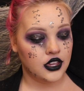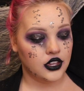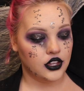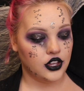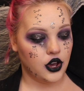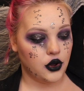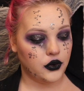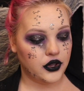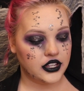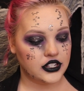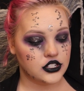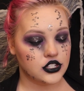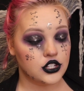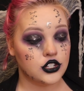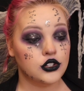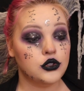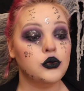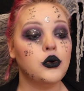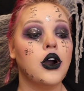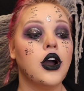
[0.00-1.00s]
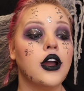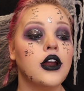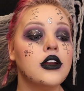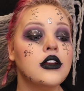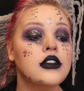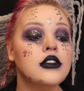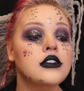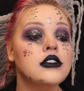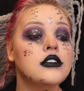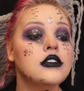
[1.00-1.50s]
go into Noir
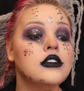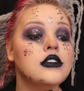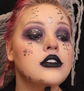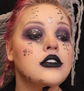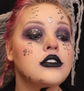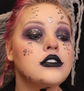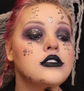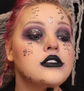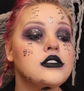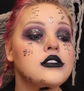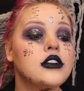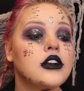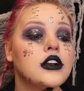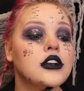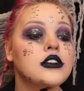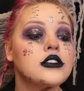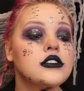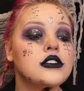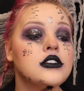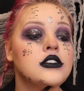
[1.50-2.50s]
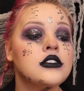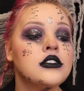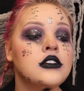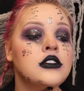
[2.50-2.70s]
and start